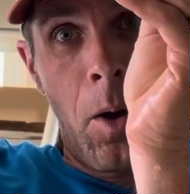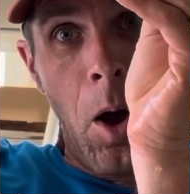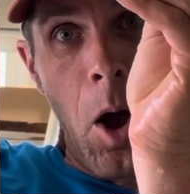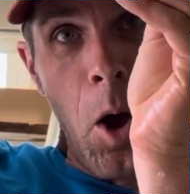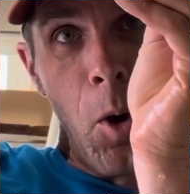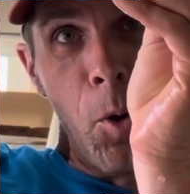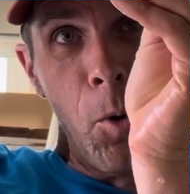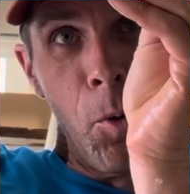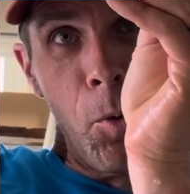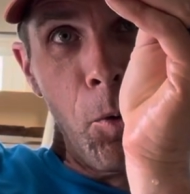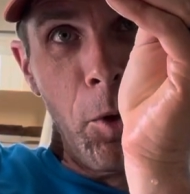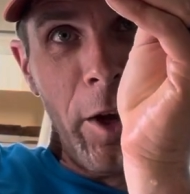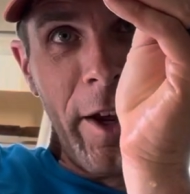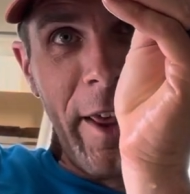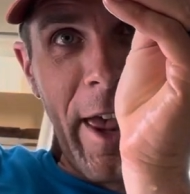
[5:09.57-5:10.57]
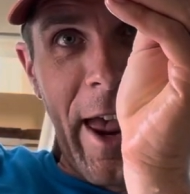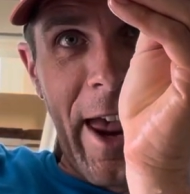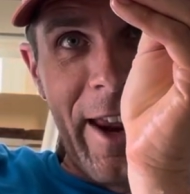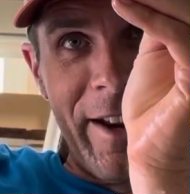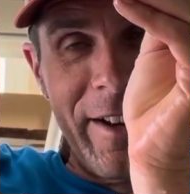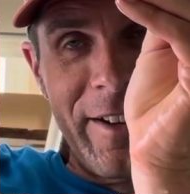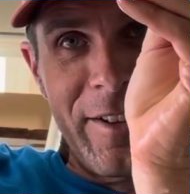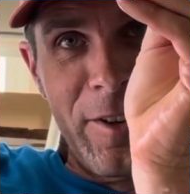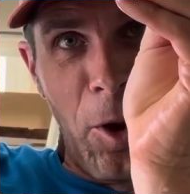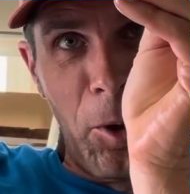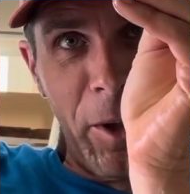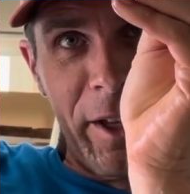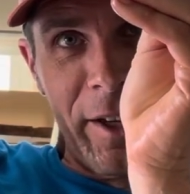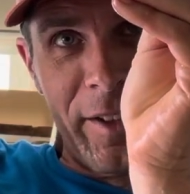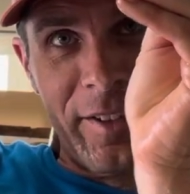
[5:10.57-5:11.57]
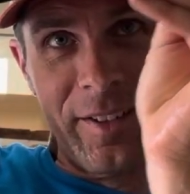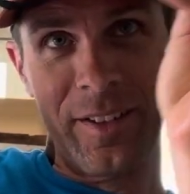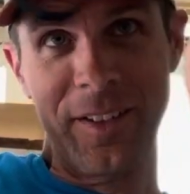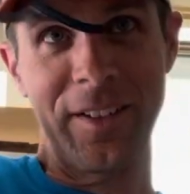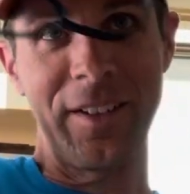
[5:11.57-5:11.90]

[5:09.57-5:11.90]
Oh, look at that. No leaks.